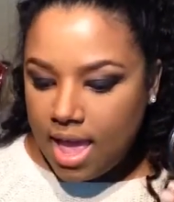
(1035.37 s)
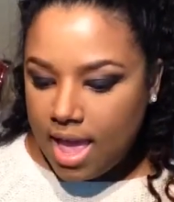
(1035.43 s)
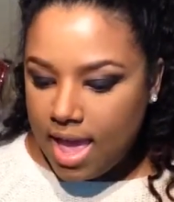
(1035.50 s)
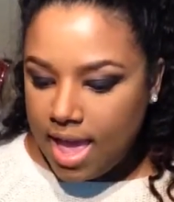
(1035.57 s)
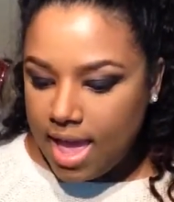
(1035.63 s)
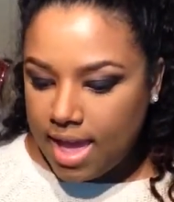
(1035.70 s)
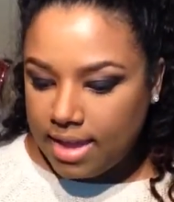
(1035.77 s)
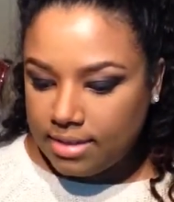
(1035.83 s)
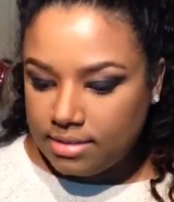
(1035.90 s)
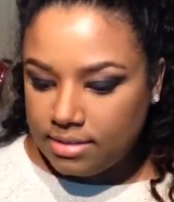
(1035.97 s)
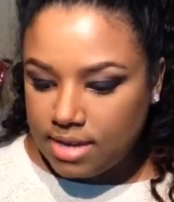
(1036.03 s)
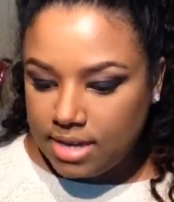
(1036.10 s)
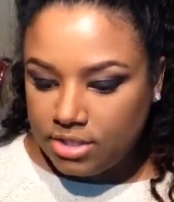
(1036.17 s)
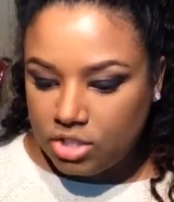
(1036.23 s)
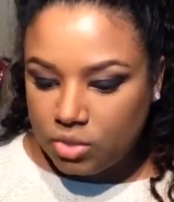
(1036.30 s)
and
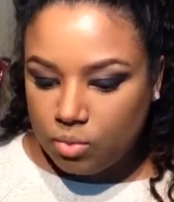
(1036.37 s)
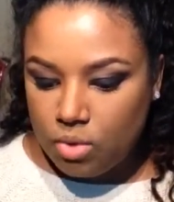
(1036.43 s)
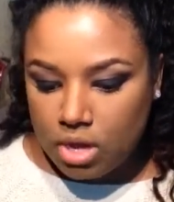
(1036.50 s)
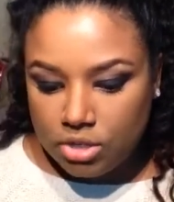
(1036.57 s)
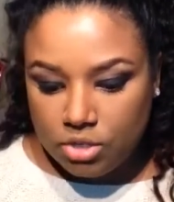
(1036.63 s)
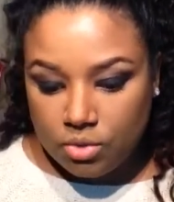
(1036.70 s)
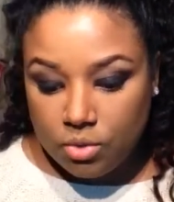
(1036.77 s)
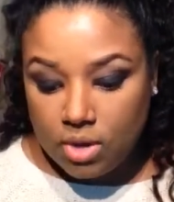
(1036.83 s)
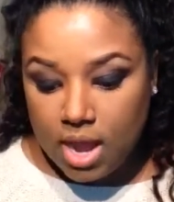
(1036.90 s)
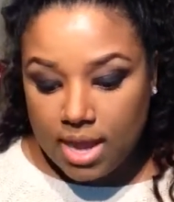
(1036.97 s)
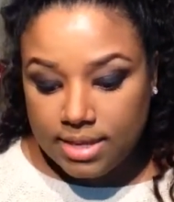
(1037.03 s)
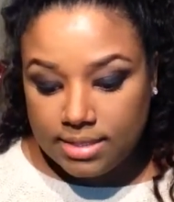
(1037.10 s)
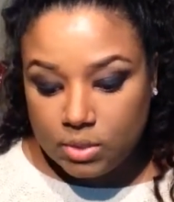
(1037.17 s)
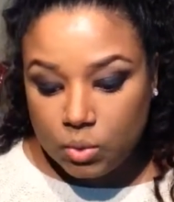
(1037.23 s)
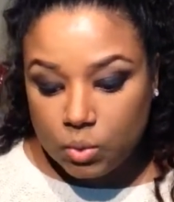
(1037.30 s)
I just want you
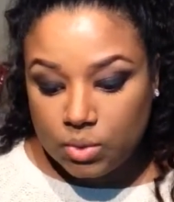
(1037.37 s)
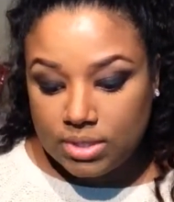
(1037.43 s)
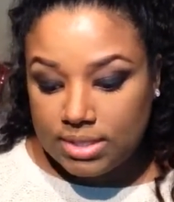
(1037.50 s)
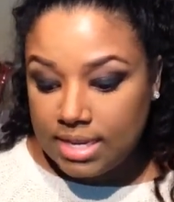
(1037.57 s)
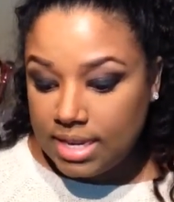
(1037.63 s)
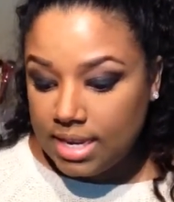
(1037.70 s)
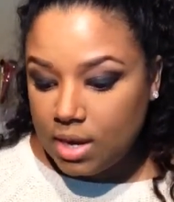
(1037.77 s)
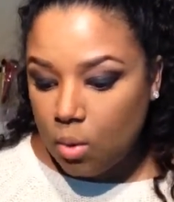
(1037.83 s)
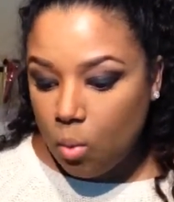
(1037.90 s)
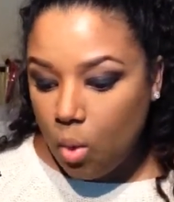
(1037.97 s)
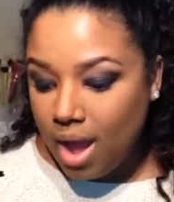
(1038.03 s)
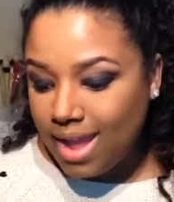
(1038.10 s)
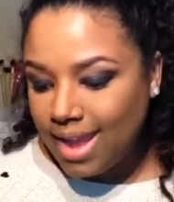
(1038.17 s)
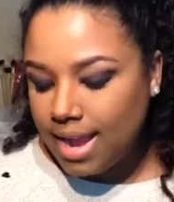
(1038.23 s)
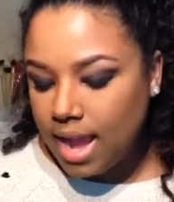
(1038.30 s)
guys to see
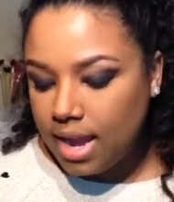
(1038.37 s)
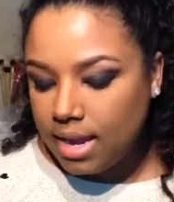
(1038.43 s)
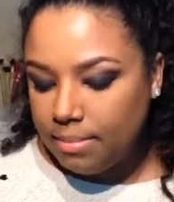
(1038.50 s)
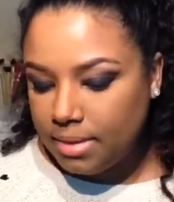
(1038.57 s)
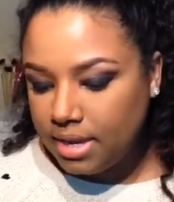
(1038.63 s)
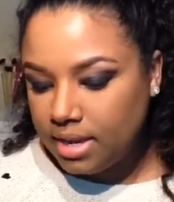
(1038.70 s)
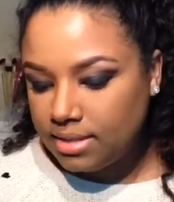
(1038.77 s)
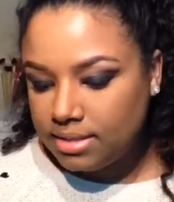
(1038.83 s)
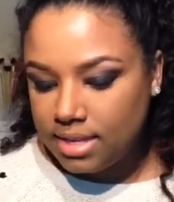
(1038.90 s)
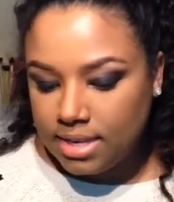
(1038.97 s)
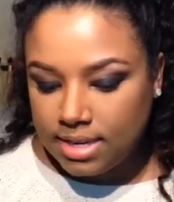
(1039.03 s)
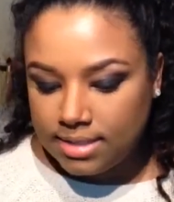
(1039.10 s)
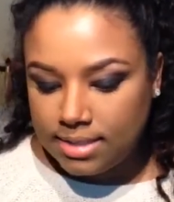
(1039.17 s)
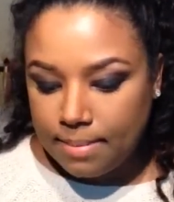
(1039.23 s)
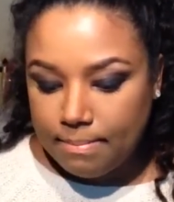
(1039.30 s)
why I got it because
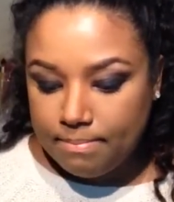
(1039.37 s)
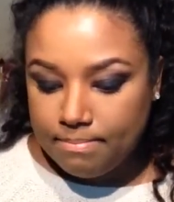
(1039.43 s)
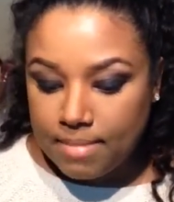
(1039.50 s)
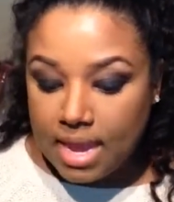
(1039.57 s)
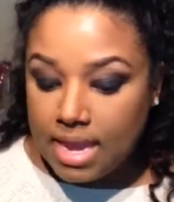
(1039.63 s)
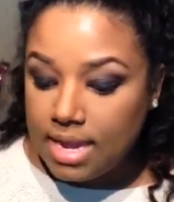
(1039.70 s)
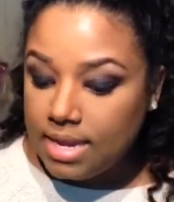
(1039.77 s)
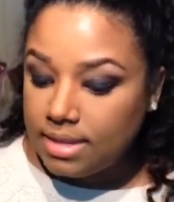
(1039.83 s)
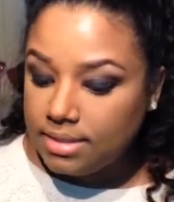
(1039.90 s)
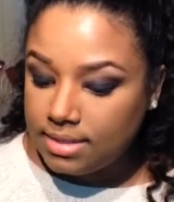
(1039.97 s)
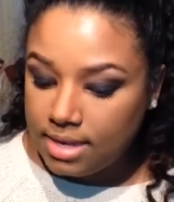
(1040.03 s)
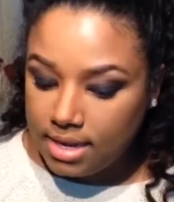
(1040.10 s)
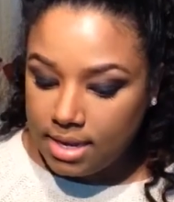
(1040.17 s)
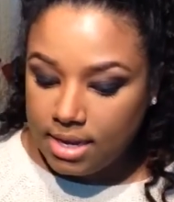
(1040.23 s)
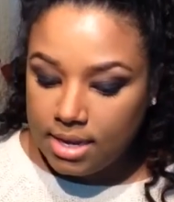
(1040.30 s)
it is
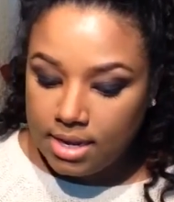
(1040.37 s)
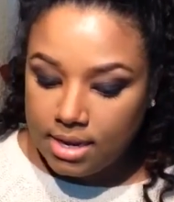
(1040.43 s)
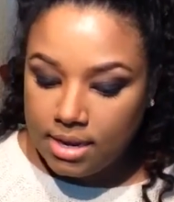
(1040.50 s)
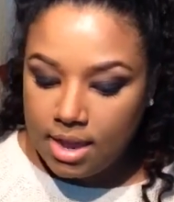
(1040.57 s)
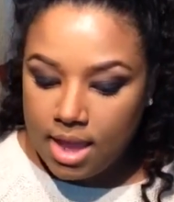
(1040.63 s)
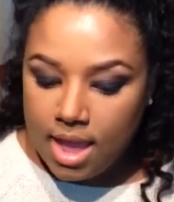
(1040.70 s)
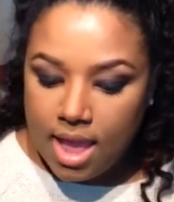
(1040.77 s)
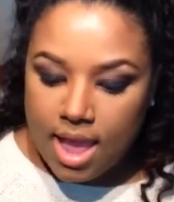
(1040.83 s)
amazing.